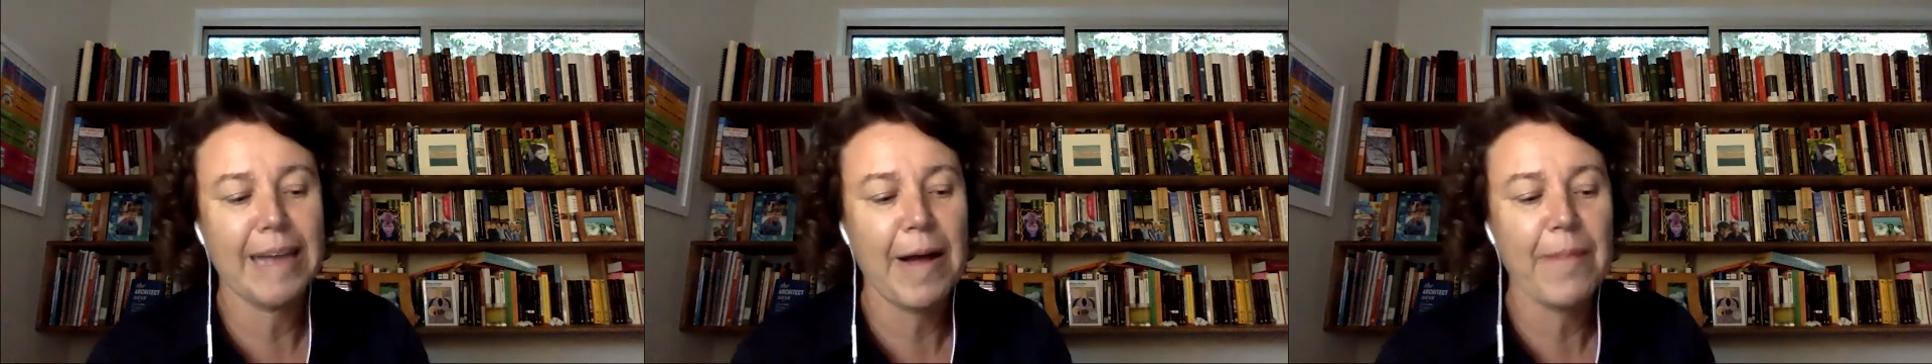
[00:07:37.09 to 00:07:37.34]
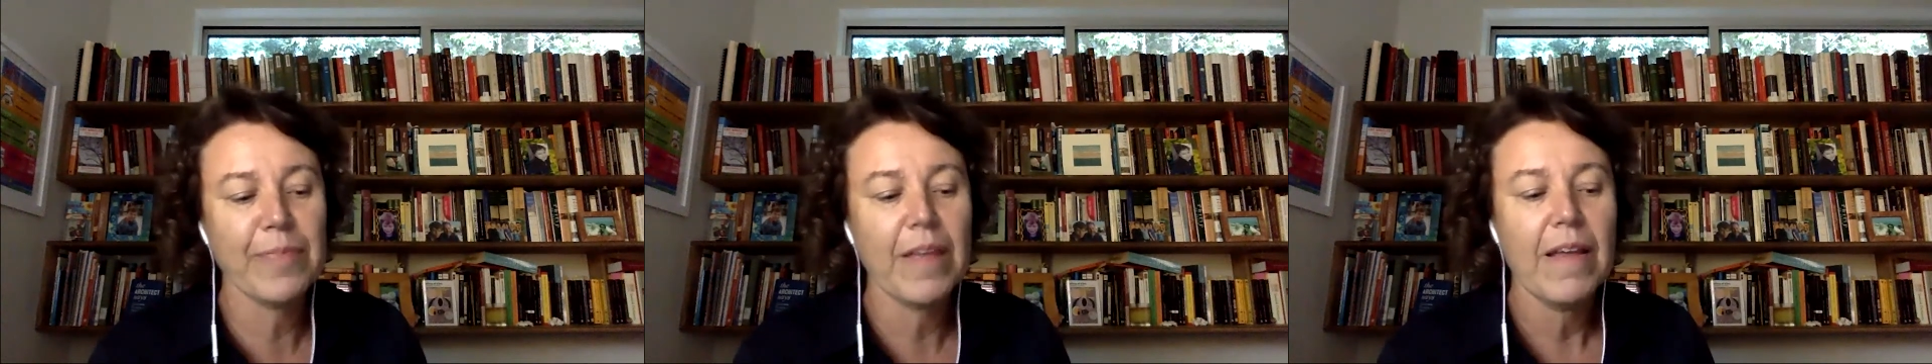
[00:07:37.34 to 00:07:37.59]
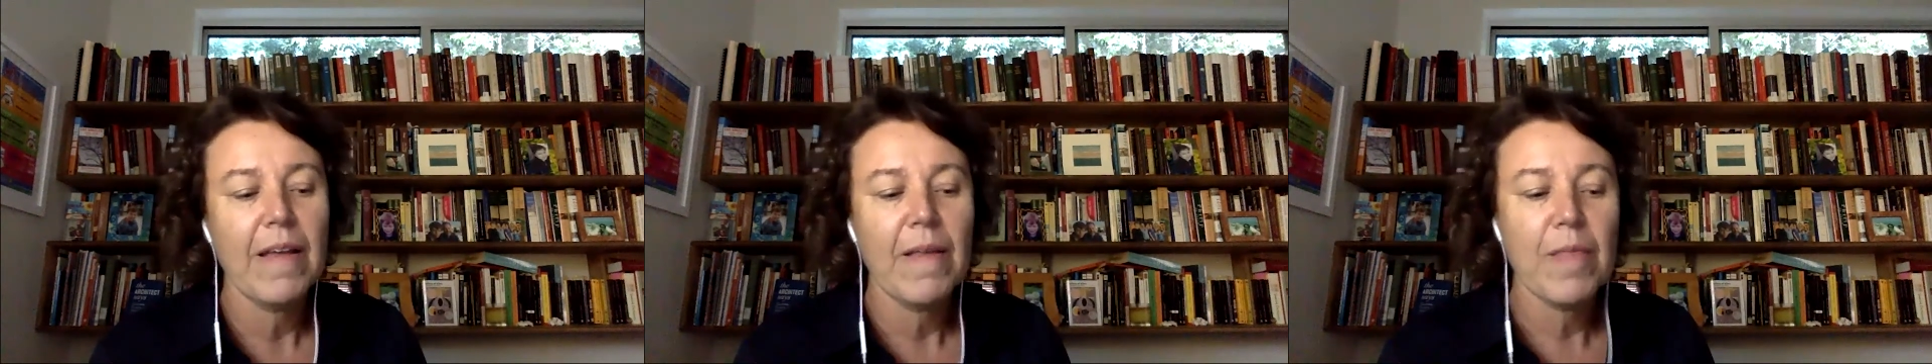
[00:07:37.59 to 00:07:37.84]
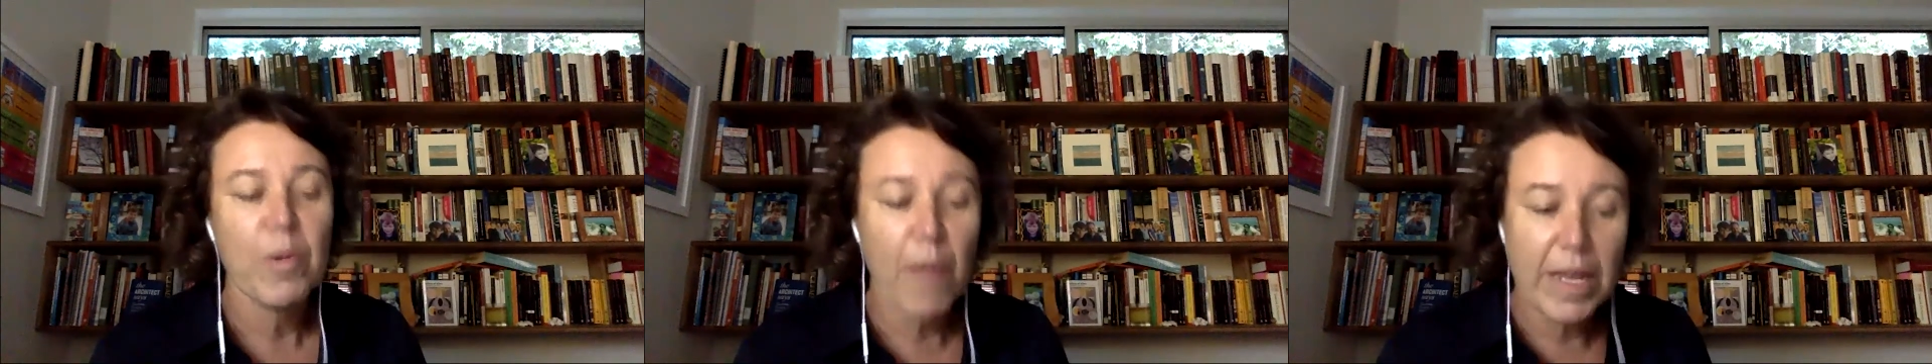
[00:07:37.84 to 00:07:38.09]
um,
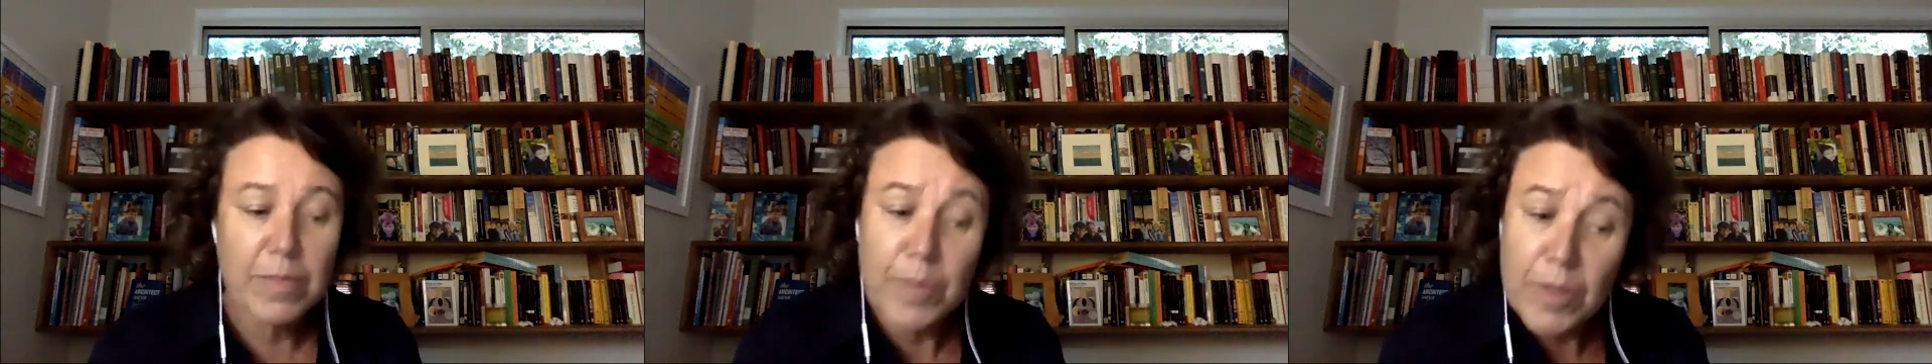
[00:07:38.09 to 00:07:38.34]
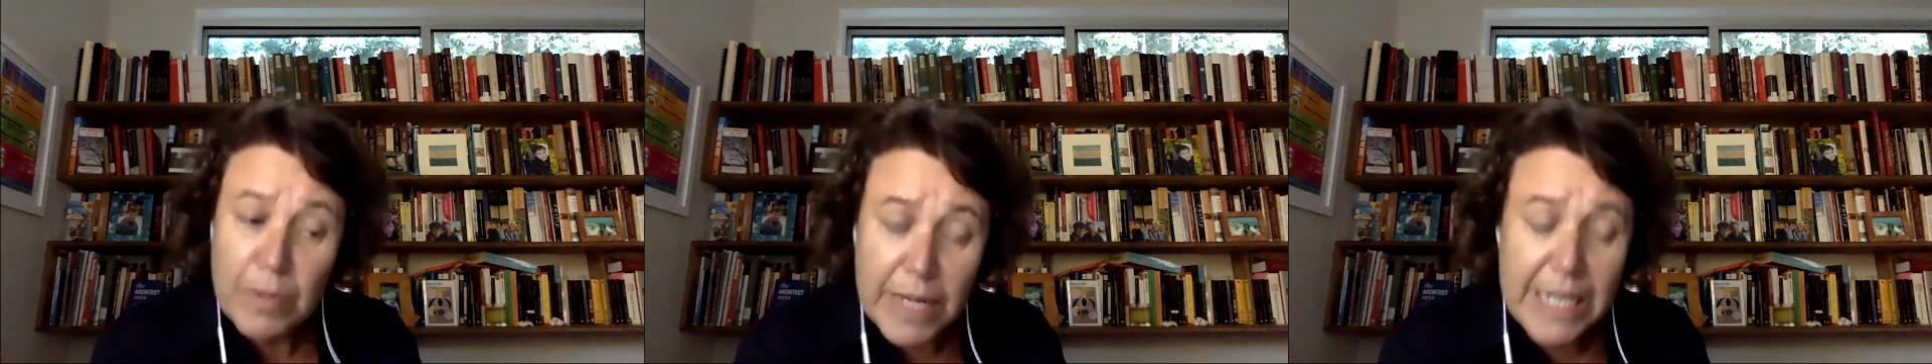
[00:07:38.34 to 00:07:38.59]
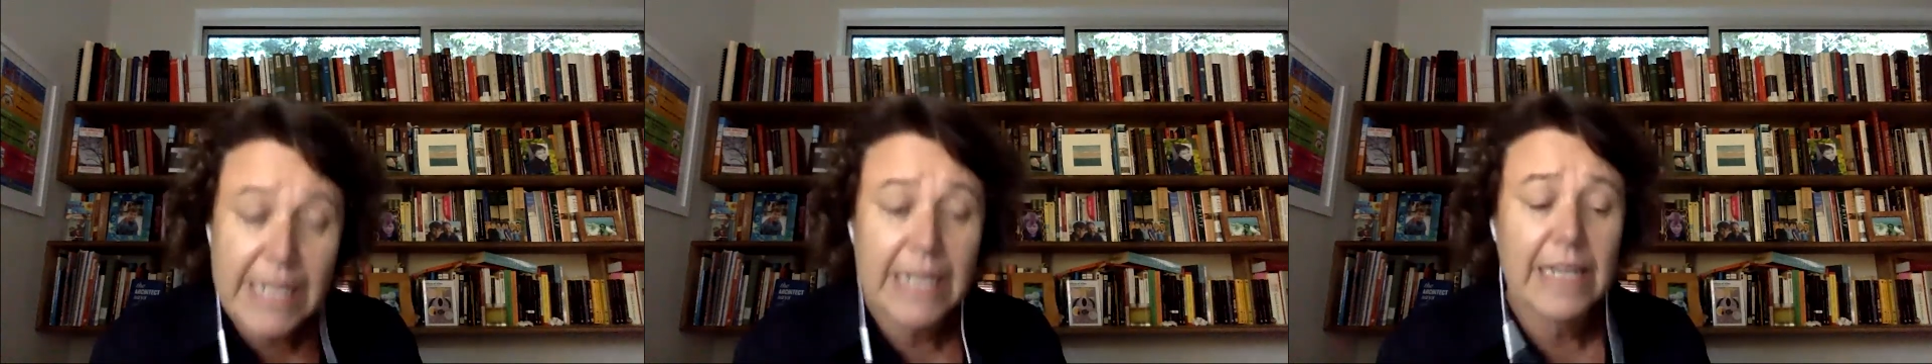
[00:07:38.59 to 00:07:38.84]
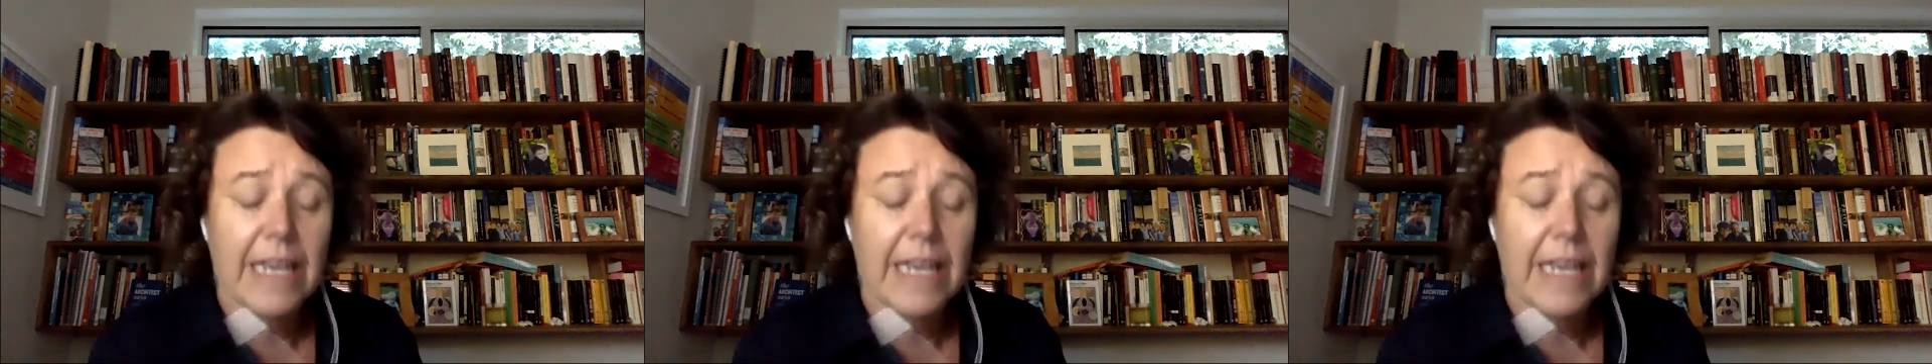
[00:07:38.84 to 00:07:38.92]
the Red Bull reading